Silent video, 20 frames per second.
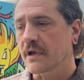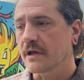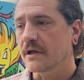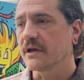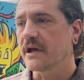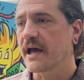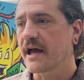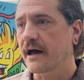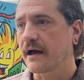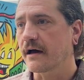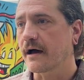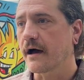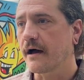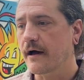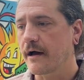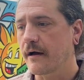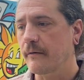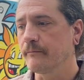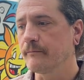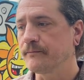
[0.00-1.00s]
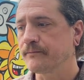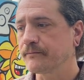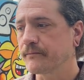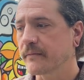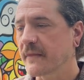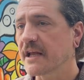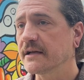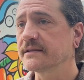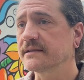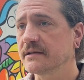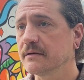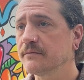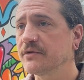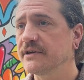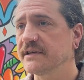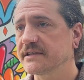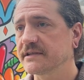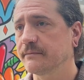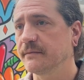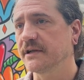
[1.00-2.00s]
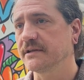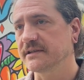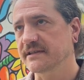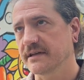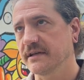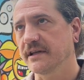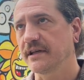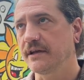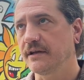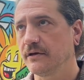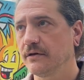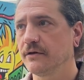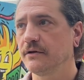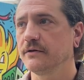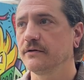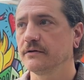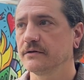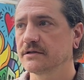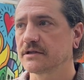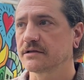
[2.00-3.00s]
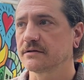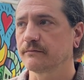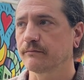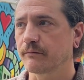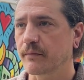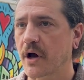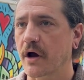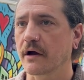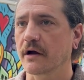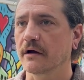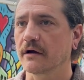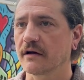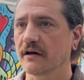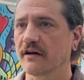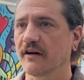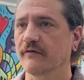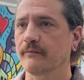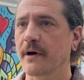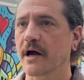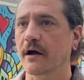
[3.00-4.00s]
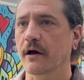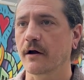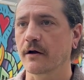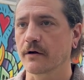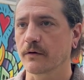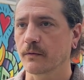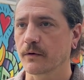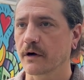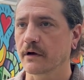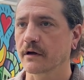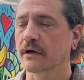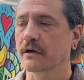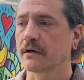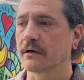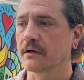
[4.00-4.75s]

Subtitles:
Yeah, symbolism is a huge part of my artwork.